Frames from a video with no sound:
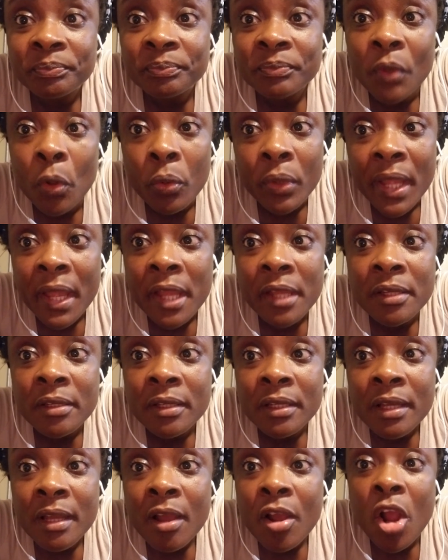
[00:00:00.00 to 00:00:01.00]
Okay?
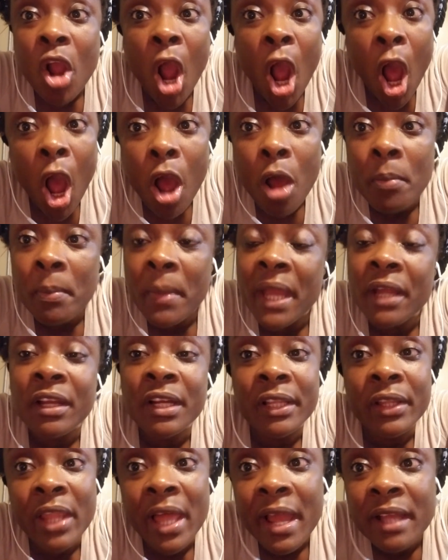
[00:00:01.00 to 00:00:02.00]
Calm and
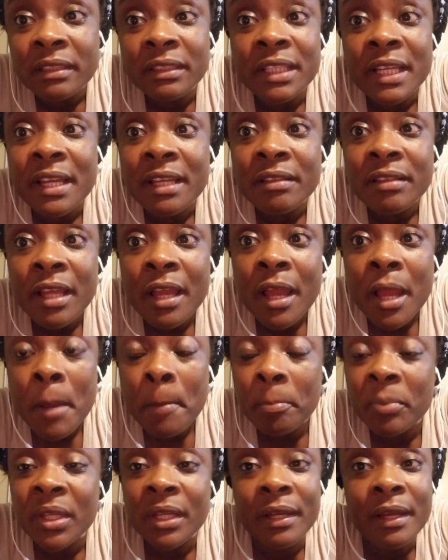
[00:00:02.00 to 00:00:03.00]
collected
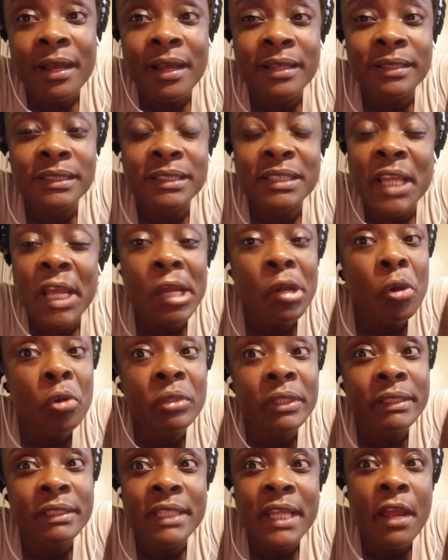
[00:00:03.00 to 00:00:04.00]
because they're
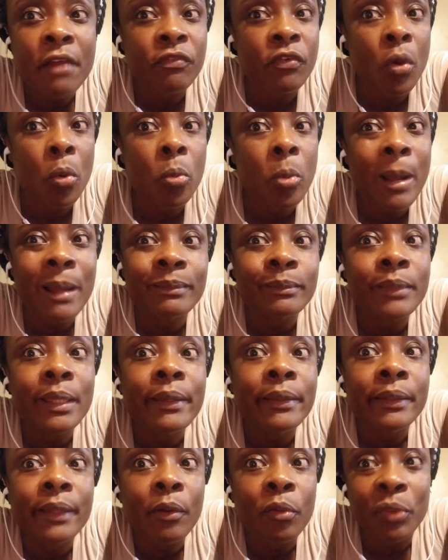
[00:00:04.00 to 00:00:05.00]
only there for one
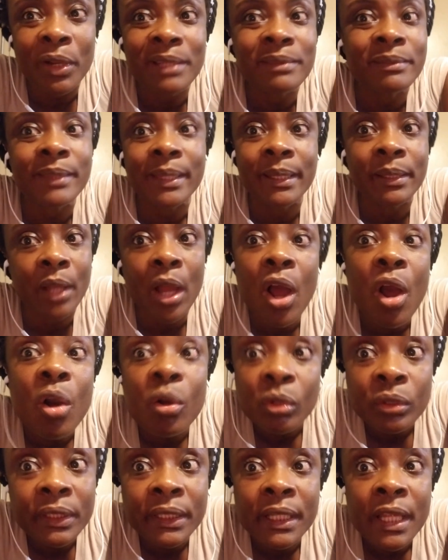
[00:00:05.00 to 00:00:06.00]
thing and one thing
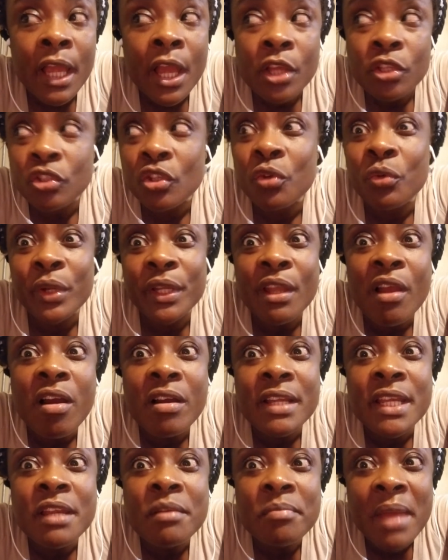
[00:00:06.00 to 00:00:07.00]
only. So when y'all
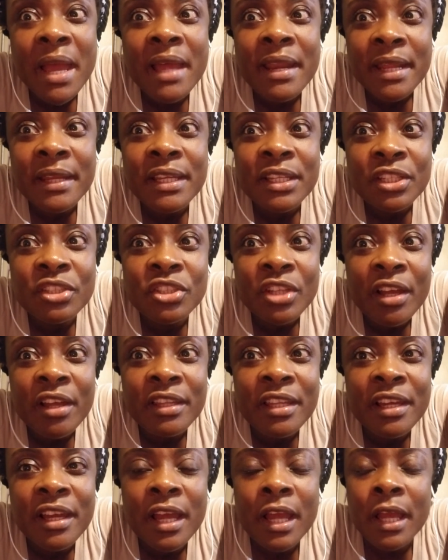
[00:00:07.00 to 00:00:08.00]
get mad at each
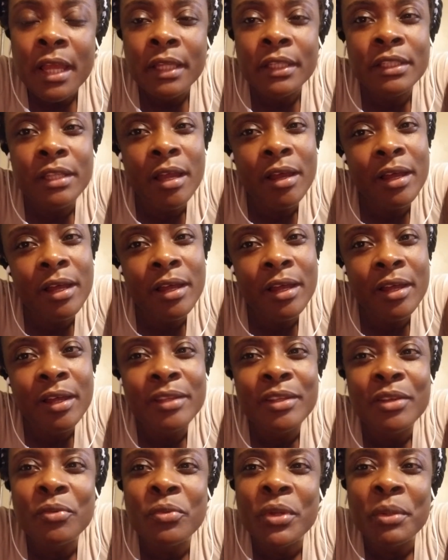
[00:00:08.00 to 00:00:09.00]
other, yeah,
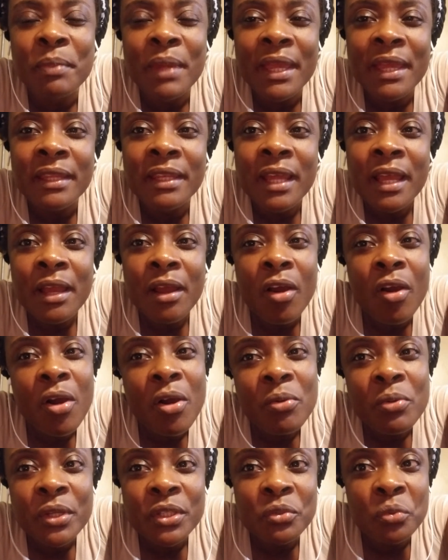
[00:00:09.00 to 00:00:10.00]
the women
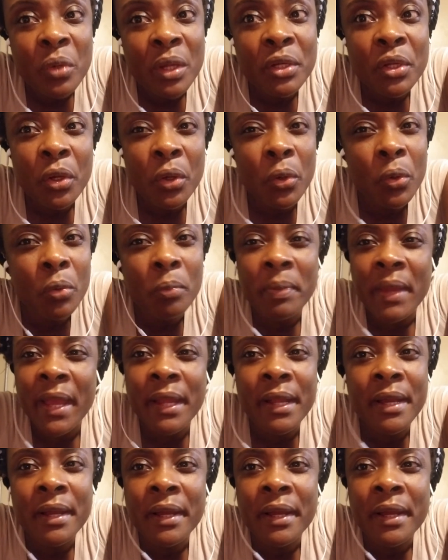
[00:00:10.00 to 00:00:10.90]
always want to hold back.